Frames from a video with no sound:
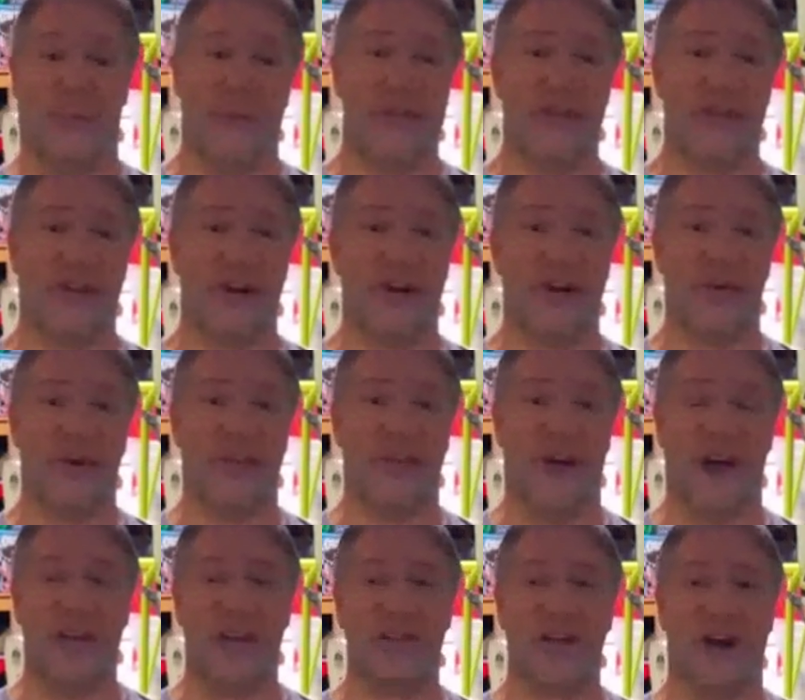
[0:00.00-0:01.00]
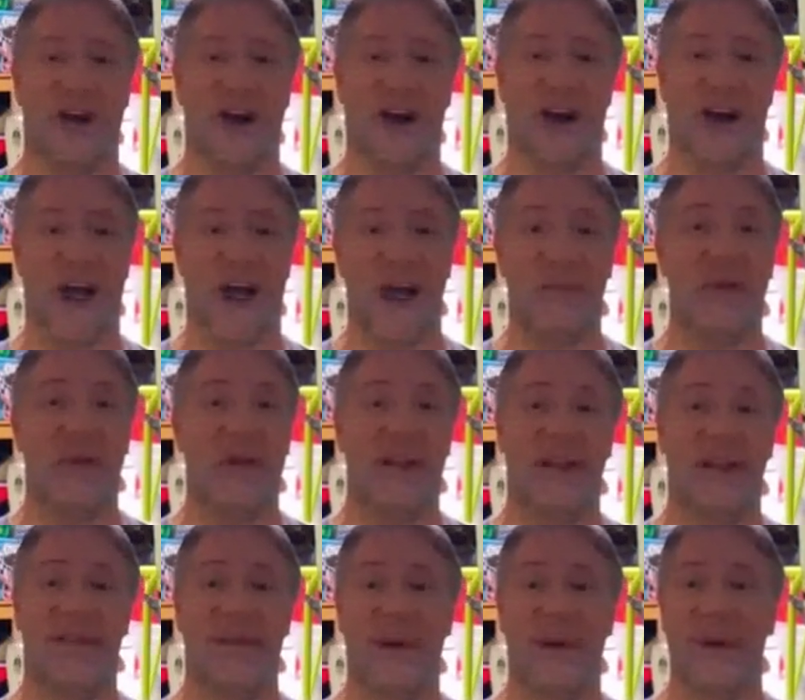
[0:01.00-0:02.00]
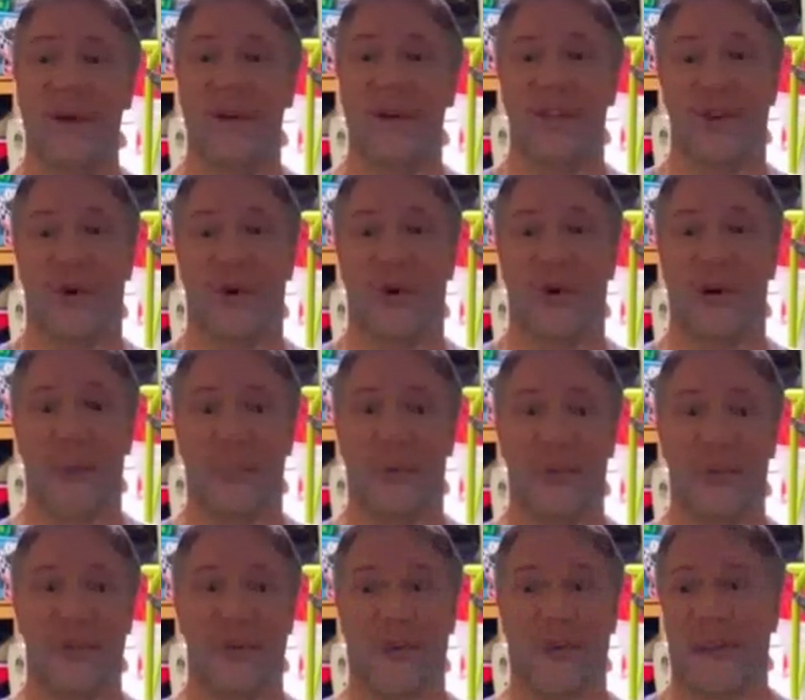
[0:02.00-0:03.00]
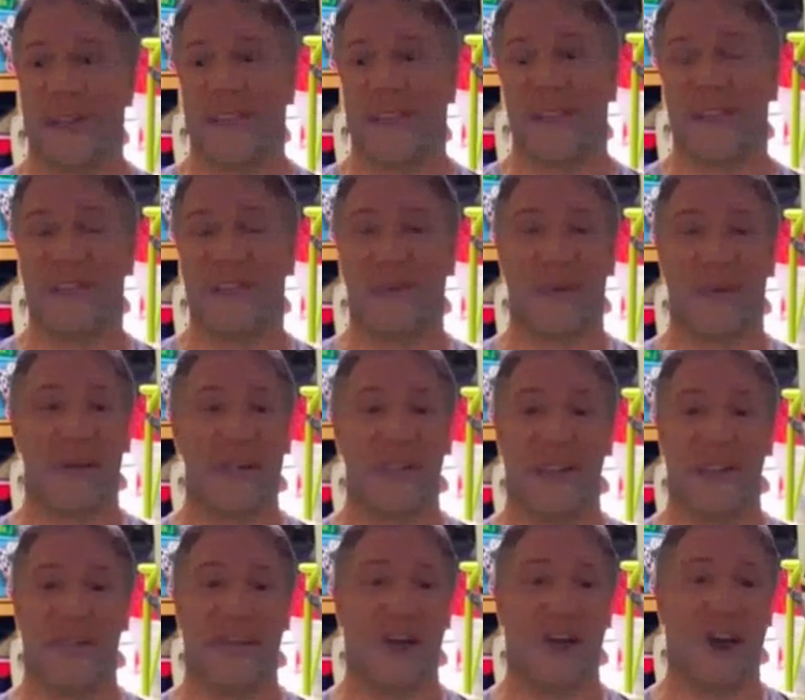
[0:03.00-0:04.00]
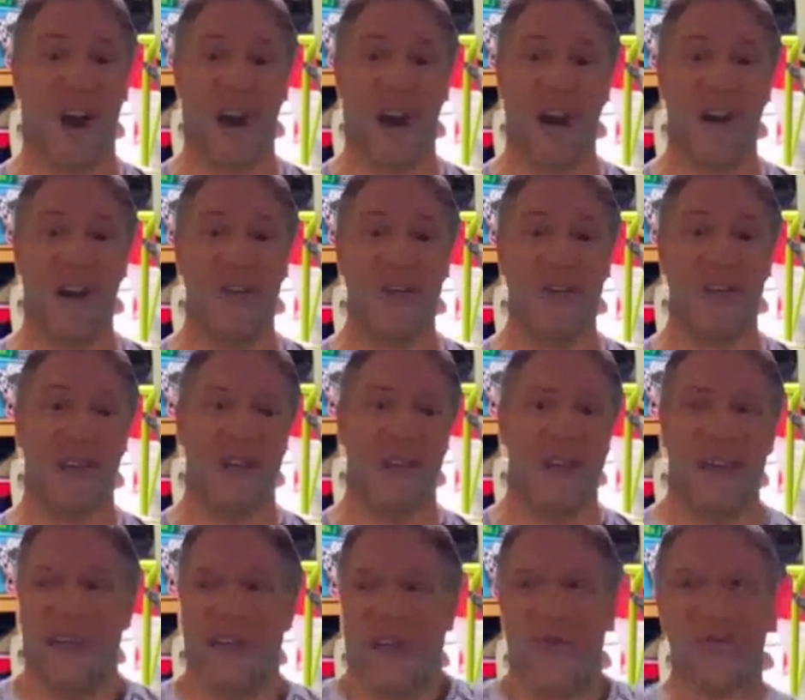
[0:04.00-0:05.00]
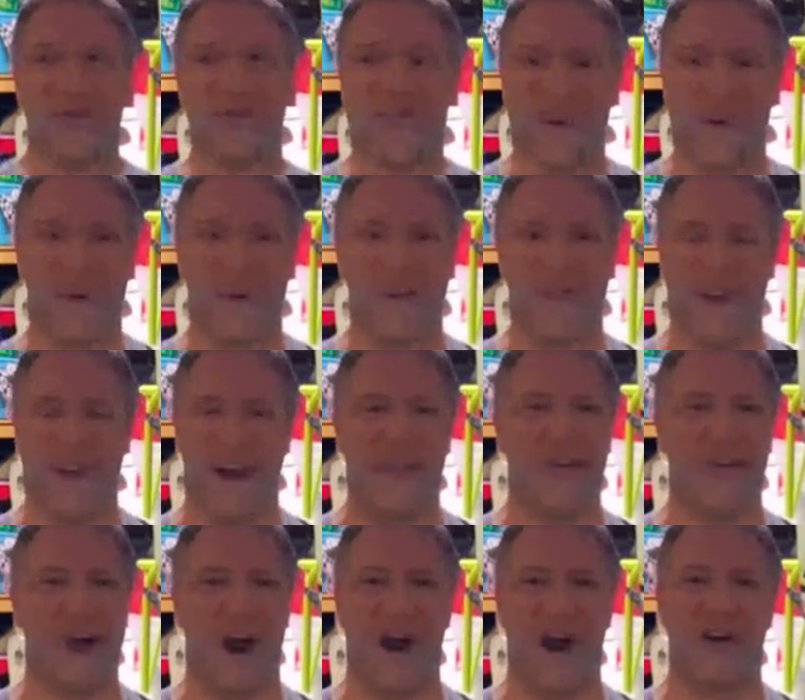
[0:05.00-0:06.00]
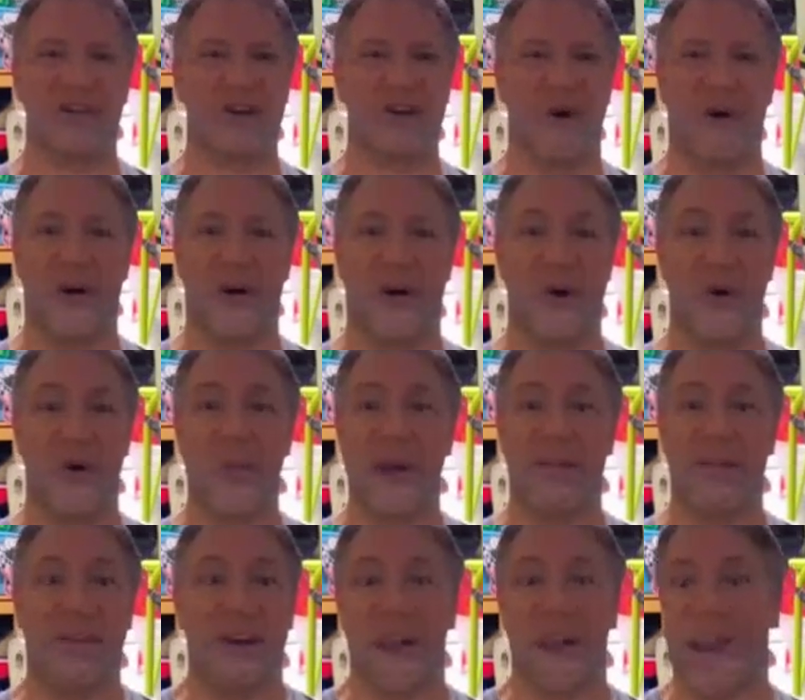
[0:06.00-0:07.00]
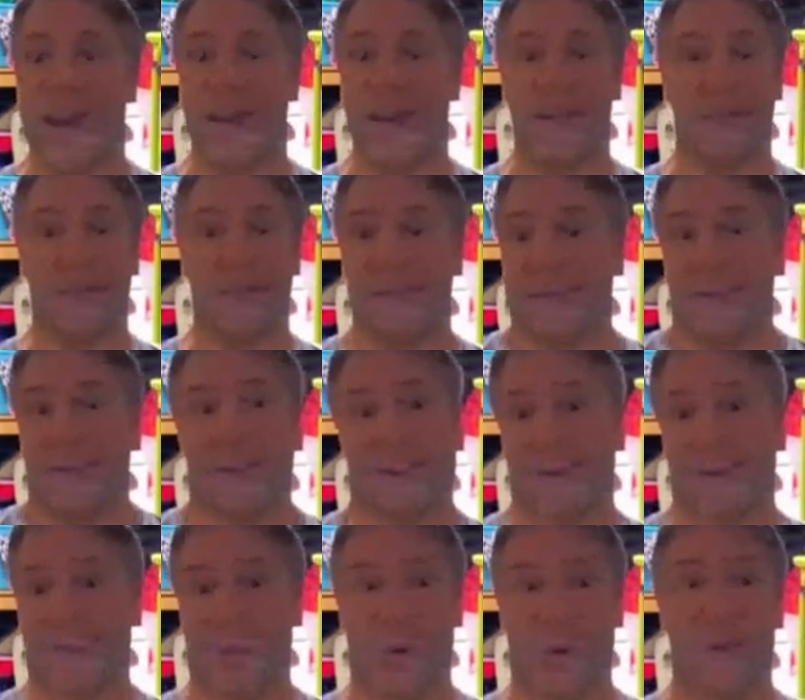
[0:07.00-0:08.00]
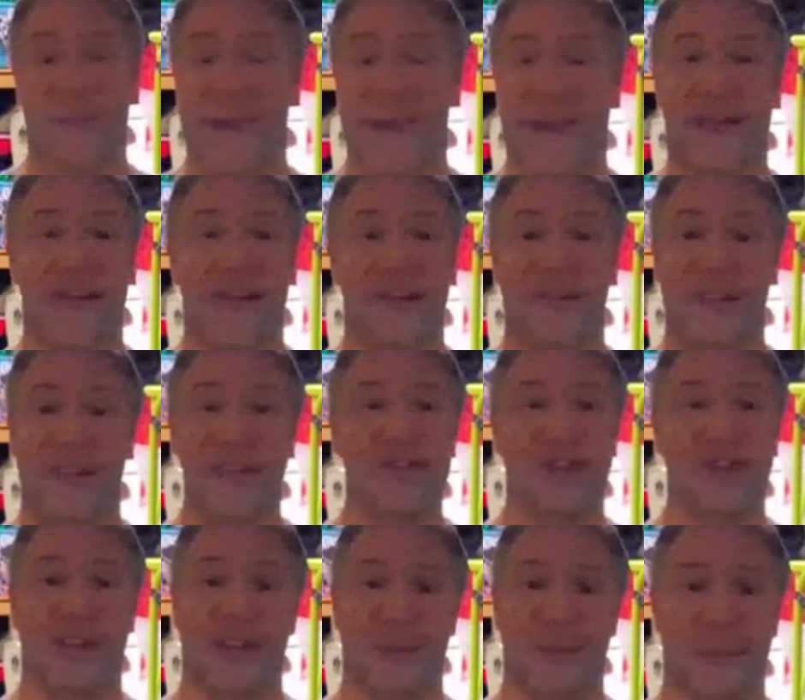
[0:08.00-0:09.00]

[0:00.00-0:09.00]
We started with Oscar. I believe we were showing up with 26, 27 cars. There was four or five cars going home every night, weren't making the feature.